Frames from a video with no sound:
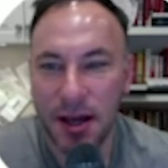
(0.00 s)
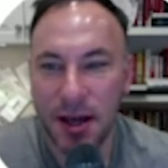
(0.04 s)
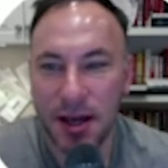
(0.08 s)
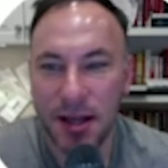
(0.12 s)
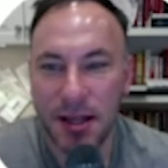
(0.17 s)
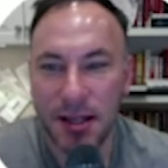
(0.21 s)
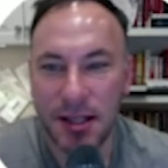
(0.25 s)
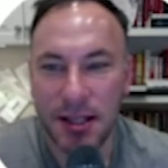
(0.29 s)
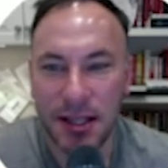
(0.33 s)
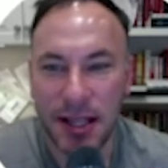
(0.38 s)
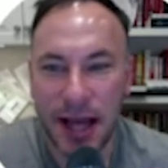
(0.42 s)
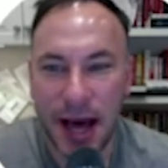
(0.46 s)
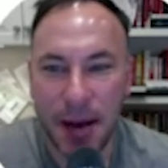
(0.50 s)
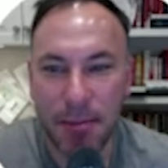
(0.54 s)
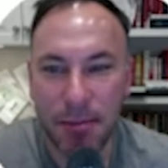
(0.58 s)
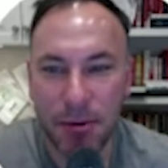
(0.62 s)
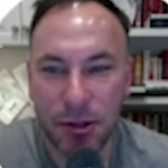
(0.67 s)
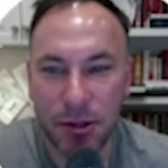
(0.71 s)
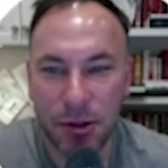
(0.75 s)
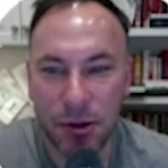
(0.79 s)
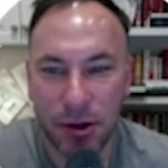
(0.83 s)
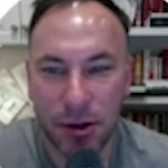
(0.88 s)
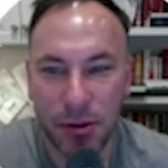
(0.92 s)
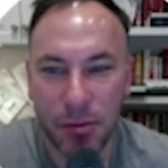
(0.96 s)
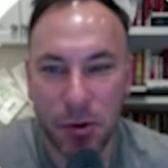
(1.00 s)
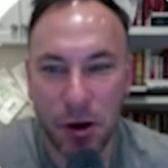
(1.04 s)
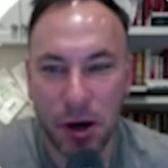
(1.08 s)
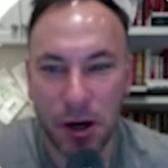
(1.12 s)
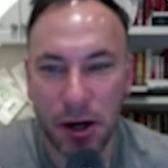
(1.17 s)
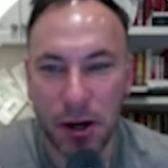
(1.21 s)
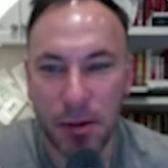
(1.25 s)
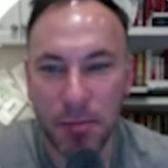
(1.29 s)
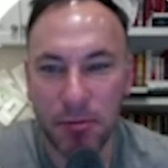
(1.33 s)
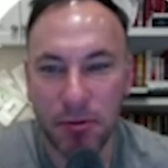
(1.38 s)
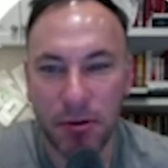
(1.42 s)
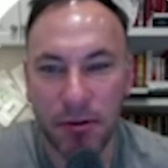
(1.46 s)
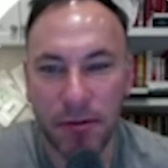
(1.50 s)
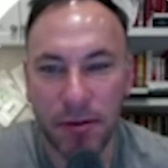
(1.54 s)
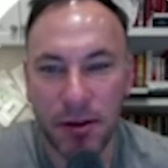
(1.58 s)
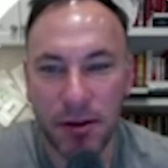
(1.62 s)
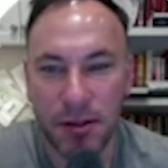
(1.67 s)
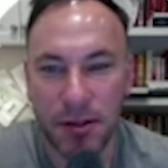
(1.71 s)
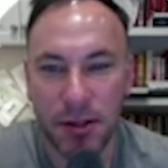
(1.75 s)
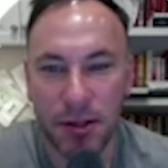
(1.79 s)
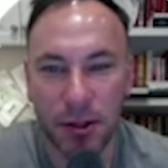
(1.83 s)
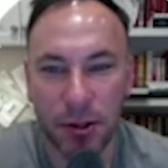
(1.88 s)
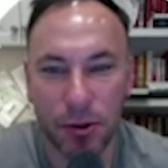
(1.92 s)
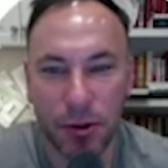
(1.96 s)
His laboratory workup
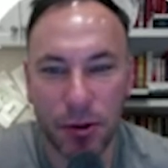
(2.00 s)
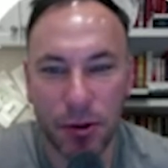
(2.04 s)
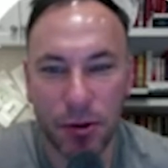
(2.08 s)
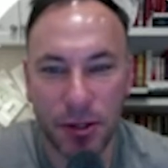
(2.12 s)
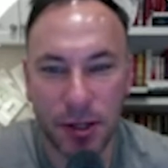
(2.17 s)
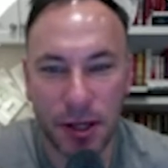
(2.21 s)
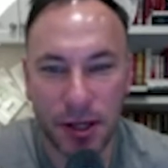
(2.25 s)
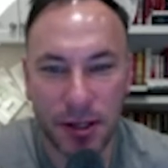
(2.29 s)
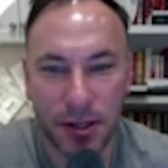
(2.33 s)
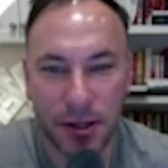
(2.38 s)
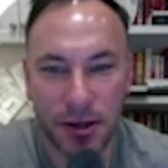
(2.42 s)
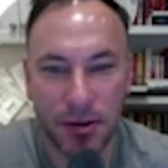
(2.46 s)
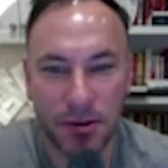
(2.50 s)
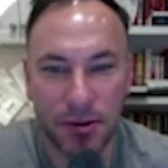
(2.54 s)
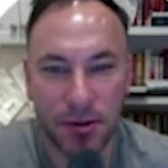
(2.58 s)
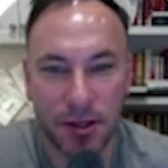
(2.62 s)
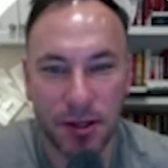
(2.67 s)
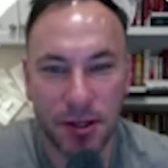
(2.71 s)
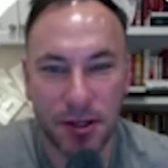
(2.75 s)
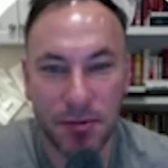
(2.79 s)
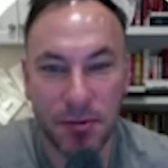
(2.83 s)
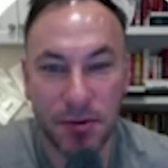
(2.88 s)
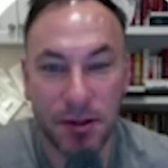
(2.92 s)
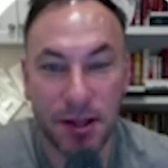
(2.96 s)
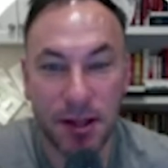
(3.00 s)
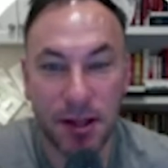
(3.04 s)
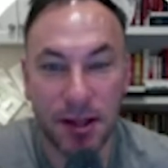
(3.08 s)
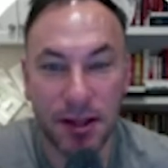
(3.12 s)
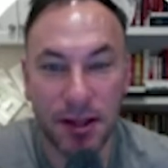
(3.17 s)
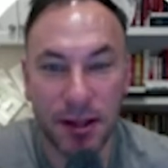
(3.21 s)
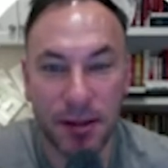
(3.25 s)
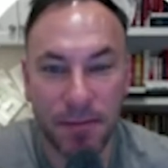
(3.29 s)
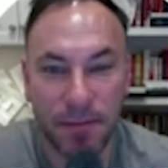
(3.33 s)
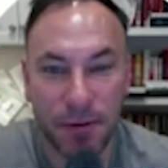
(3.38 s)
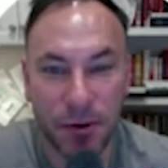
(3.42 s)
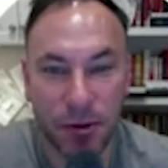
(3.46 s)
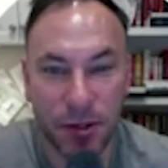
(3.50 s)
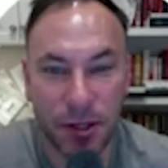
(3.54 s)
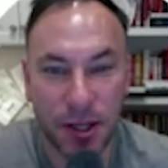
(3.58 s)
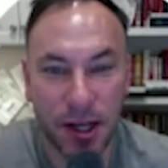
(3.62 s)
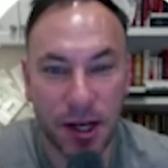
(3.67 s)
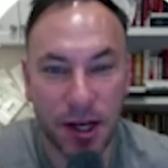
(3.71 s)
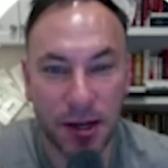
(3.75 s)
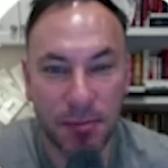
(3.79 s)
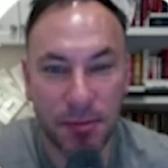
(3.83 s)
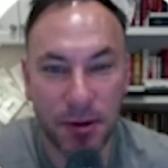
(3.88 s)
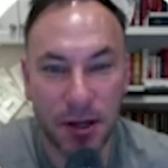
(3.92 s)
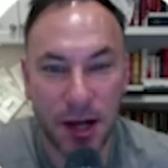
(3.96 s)
reveals a leukocytosis with
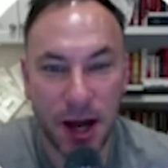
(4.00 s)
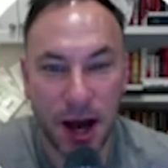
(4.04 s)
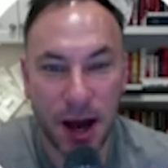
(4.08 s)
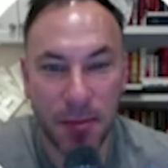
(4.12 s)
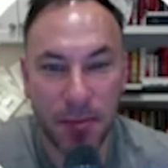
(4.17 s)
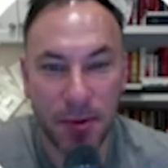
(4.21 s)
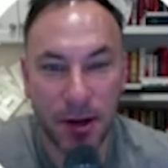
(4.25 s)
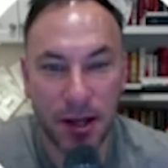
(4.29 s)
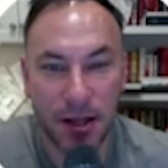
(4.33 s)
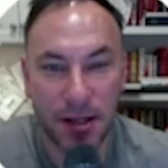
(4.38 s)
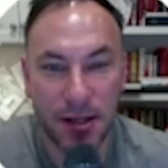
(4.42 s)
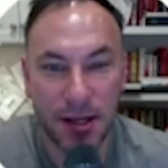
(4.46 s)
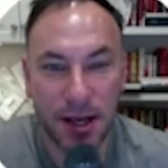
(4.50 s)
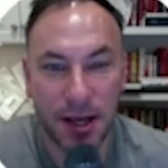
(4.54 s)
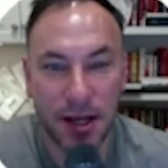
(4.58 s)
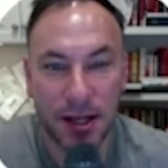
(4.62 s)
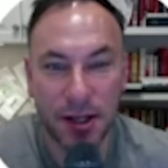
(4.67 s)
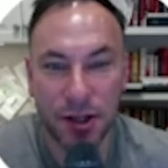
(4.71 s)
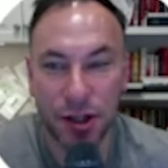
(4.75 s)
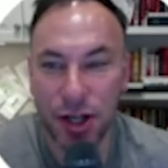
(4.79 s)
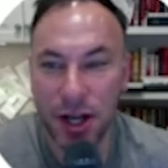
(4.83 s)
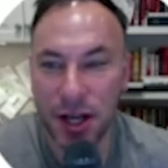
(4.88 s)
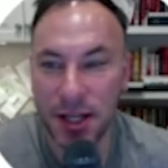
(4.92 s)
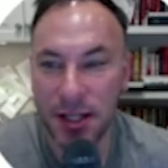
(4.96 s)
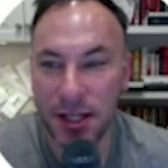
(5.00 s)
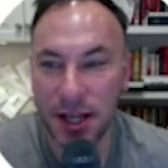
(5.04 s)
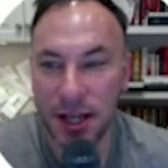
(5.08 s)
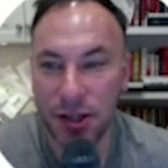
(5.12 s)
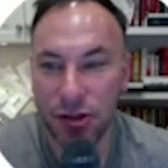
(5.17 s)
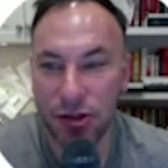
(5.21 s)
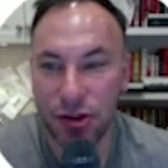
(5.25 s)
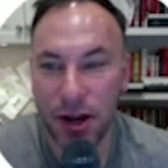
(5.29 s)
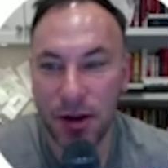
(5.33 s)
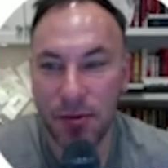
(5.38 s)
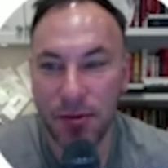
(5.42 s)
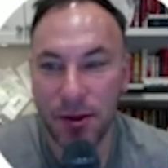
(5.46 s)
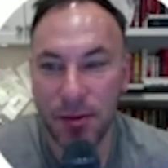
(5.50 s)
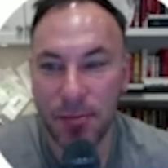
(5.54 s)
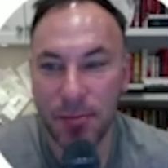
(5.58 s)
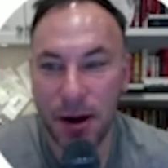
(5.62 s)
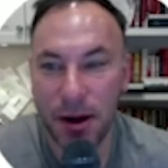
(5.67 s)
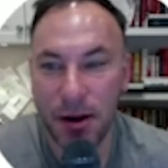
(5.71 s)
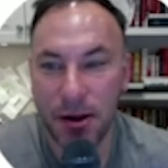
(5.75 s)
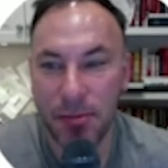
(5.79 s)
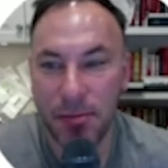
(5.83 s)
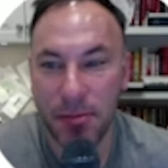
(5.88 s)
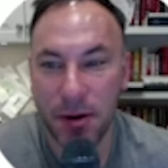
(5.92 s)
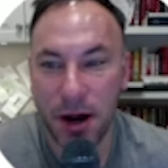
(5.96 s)
lymphocytic predominance and a chest x-ray with
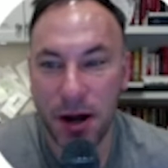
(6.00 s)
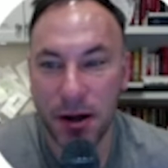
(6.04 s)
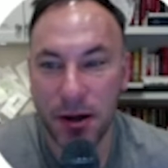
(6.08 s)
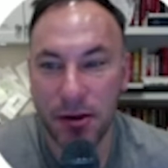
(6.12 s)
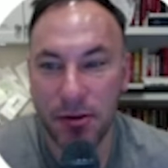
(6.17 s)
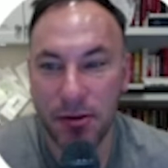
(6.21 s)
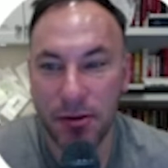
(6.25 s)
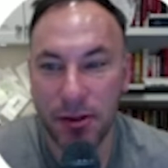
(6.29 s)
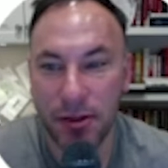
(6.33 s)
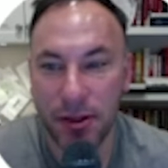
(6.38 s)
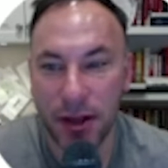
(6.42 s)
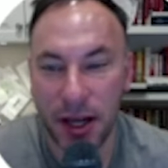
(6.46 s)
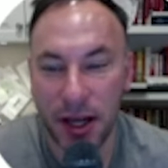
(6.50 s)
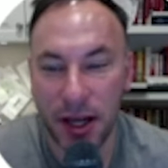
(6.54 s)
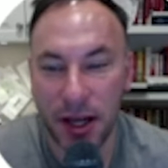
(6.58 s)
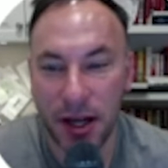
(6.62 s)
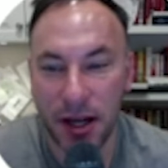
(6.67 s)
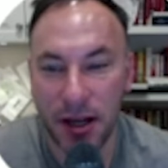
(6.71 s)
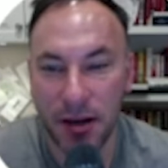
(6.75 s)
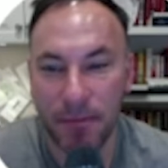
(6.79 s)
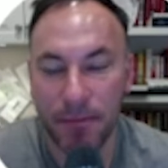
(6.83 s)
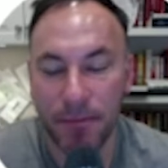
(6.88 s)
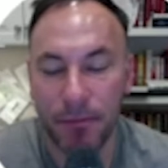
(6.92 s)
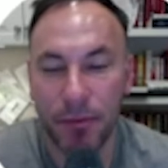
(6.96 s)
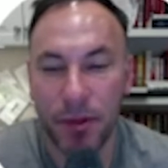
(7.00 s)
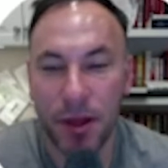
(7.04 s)
peribronchial thickening.